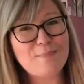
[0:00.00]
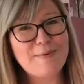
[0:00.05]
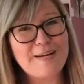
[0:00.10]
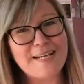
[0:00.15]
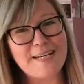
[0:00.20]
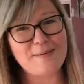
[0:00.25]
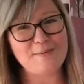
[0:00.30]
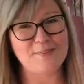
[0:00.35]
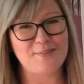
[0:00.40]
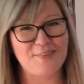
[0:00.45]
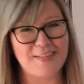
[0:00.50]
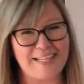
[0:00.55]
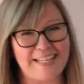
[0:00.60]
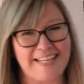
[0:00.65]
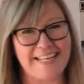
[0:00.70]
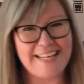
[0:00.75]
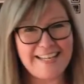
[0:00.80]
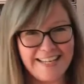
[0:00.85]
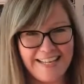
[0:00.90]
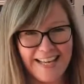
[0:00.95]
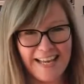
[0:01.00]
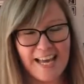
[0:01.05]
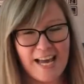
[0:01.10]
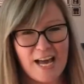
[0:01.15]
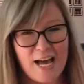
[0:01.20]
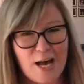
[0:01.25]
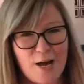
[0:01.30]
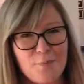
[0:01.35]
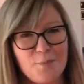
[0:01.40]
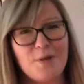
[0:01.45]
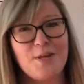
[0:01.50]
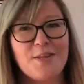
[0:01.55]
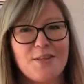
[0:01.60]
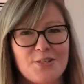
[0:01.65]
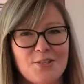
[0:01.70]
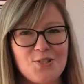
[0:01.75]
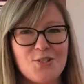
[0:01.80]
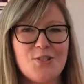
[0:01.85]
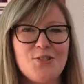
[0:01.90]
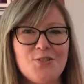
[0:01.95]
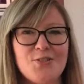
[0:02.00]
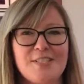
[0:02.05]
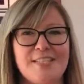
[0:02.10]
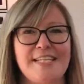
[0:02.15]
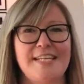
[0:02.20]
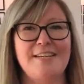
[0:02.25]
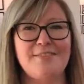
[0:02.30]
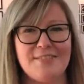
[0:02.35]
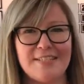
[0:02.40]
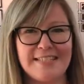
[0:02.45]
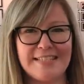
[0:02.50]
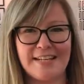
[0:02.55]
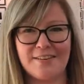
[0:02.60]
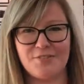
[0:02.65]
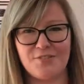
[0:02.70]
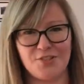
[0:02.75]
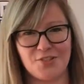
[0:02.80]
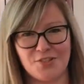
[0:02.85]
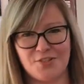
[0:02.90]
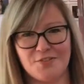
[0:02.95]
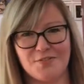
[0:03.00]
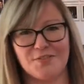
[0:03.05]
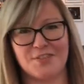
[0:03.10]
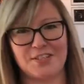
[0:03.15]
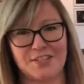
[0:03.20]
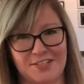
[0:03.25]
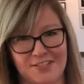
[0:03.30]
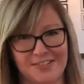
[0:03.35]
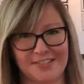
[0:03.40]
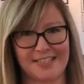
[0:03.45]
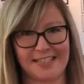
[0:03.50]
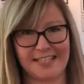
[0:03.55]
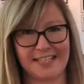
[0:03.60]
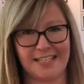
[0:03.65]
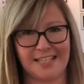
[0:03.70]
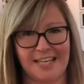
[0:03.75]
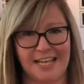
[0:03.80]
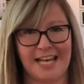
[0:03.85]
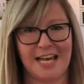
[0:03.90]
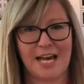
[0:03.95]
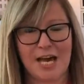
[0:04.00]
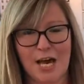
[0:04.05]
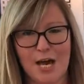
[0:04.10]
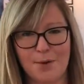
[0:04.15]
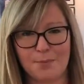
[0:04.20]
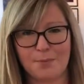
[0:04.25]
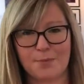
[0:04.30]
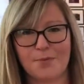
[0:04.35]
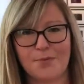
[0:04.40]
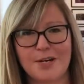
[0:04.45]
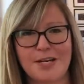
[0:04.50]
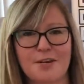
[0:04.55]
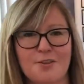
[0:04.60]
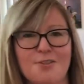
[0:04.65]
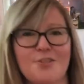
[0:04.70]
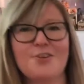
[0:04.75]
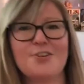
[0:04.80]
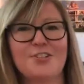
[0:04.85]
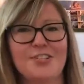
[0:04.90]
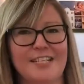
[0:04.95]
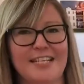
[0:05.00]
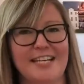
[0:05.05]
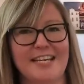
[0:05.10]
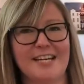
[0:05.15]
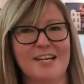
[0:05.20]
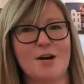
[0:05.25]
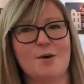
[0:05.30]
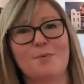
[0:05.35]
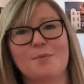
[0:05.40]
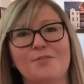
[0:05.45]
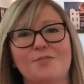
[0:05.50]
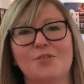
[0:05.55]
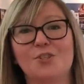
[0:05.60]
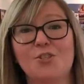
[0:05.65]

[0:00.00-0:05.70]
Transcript: my name's Vicki. I'm one of the students here at Staffordshire University. Um, we're in our third year and we've